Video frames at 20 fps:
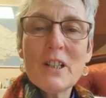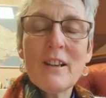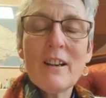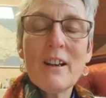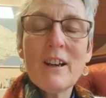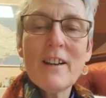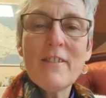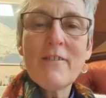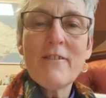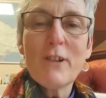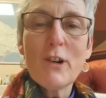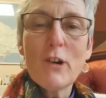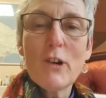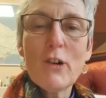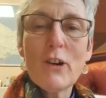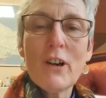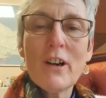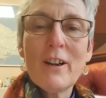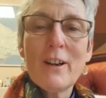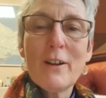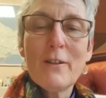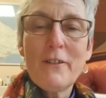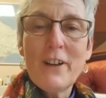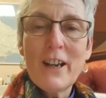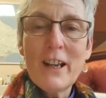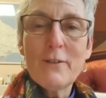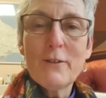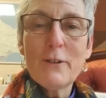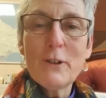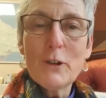lifelong
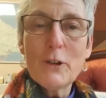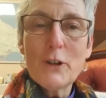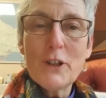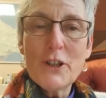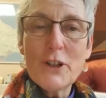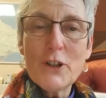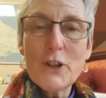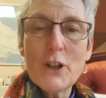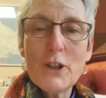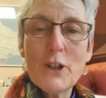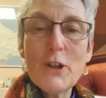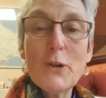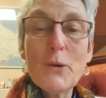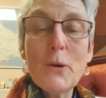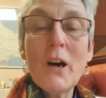faithful Christian who,